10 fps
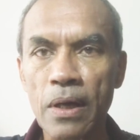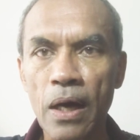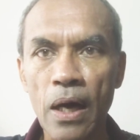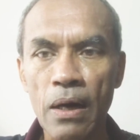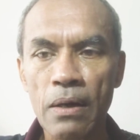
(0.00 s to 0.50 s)

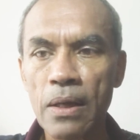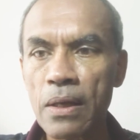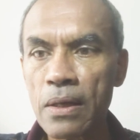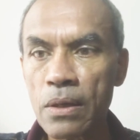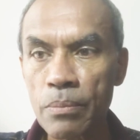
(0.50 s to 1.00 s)
are
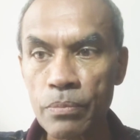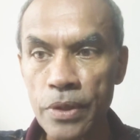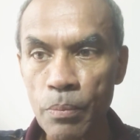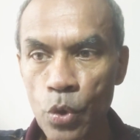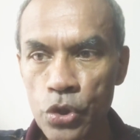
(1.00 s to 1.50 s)

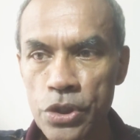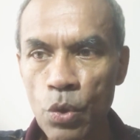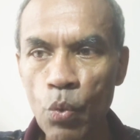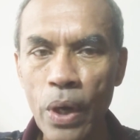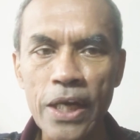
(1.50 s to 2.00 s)
the most
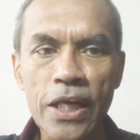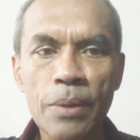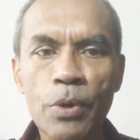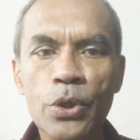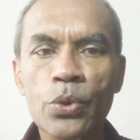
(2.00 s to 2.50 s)

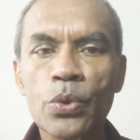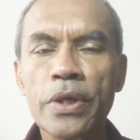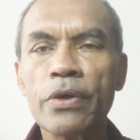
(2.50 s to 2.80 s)
vulnerable to